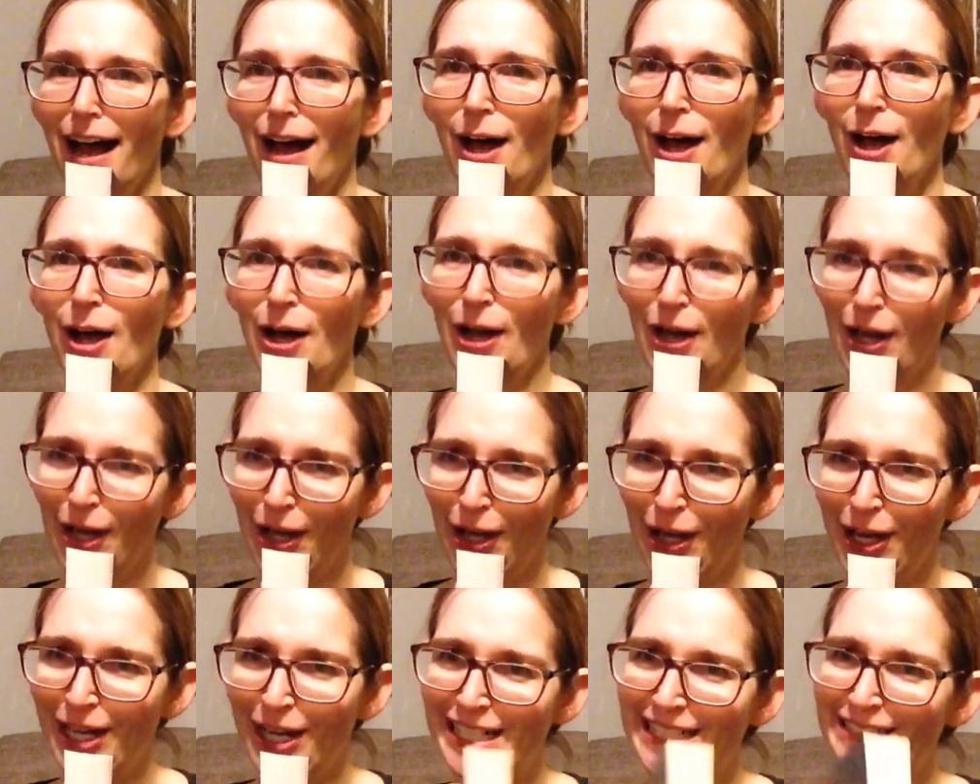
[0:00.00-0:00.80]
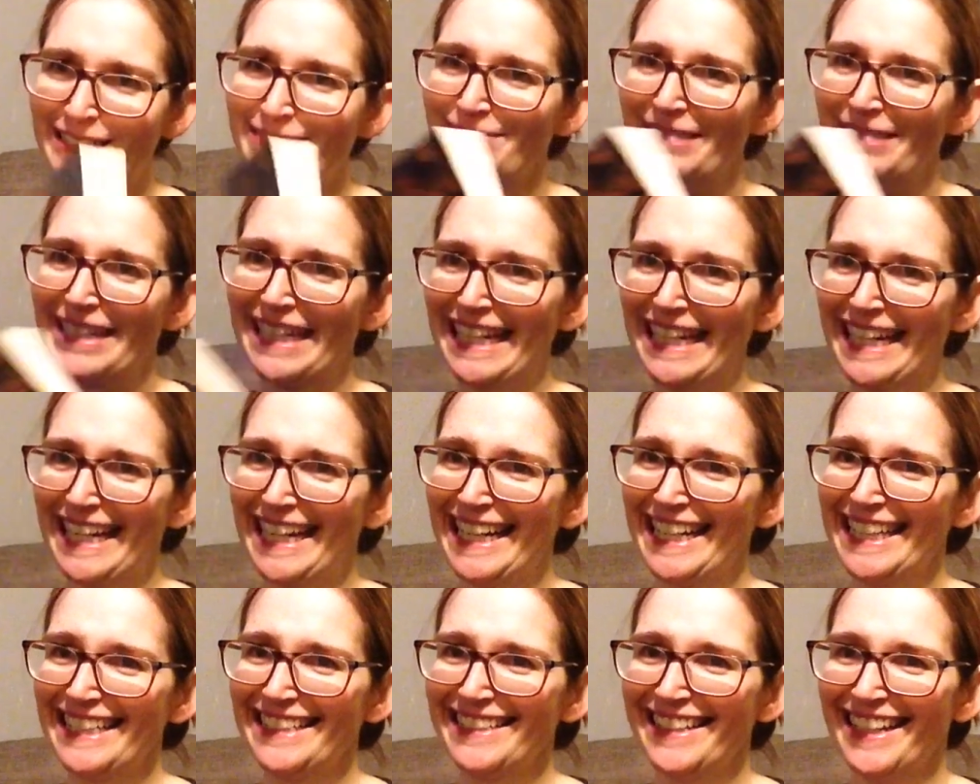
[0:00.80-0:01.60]
oh
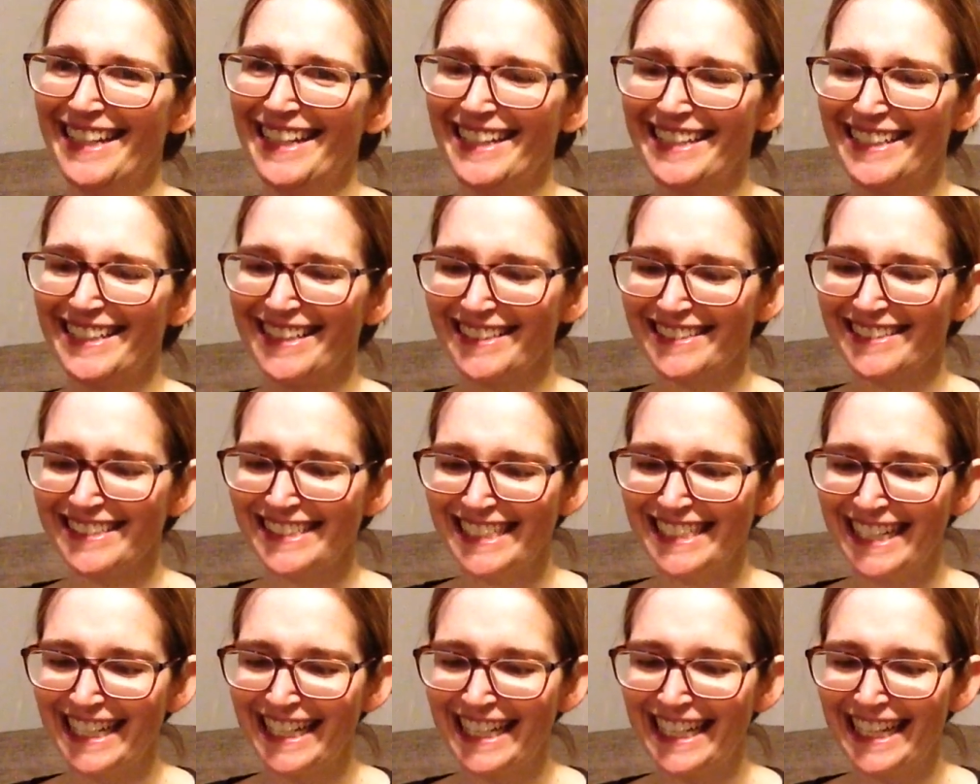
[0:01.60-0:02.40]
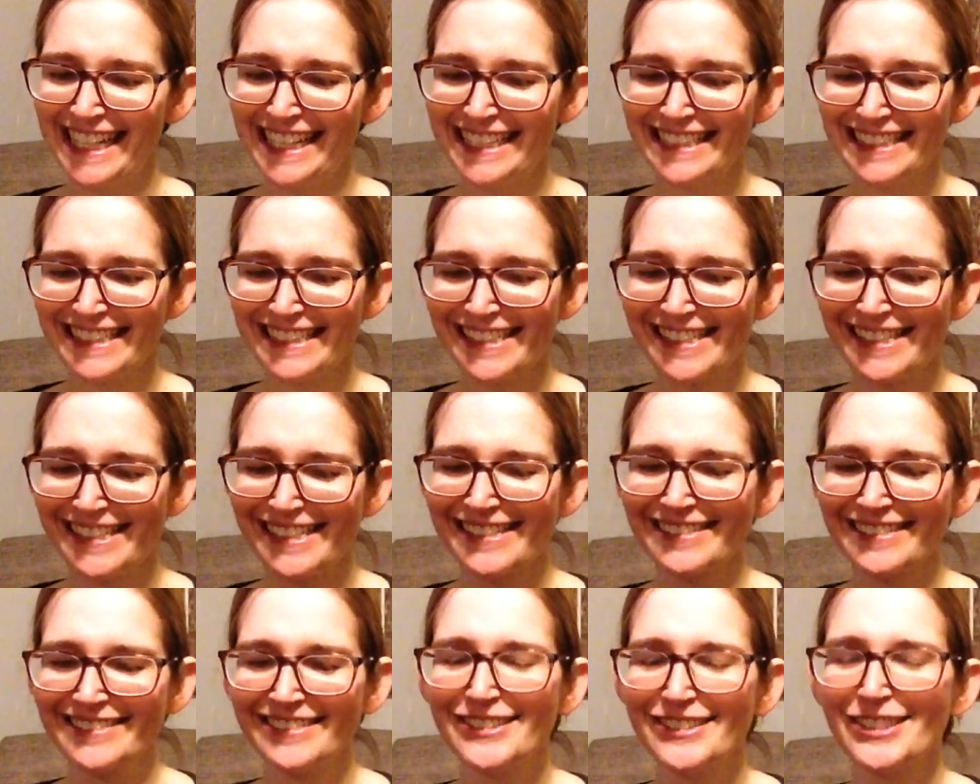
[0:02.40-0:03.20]
man, like
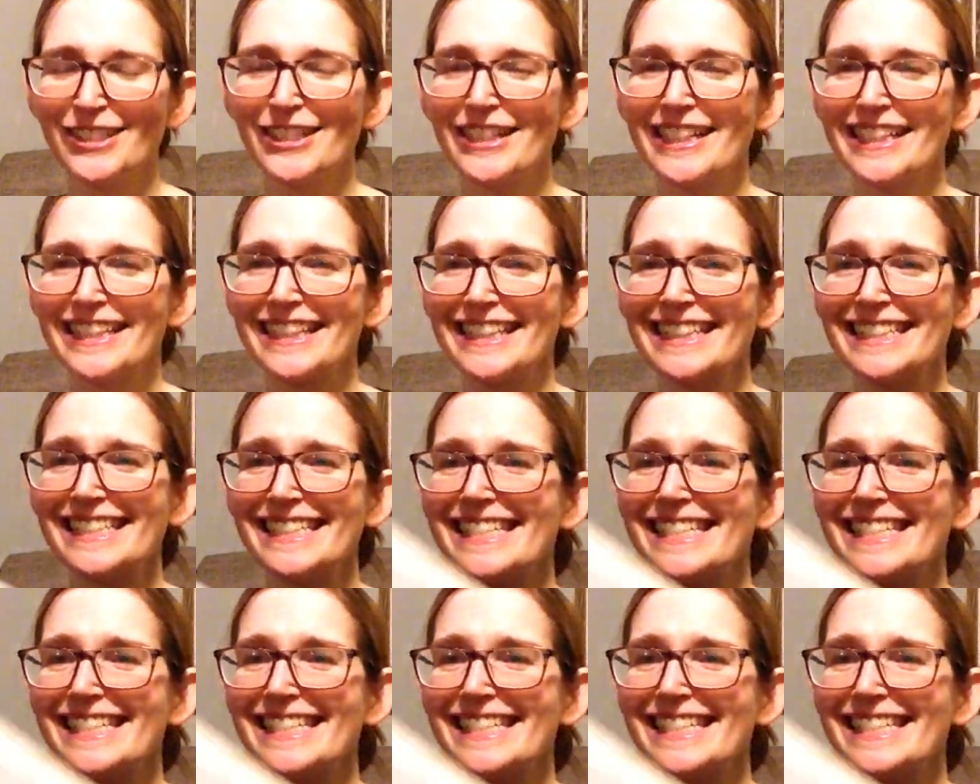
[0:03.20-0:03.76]
Dickens, look at the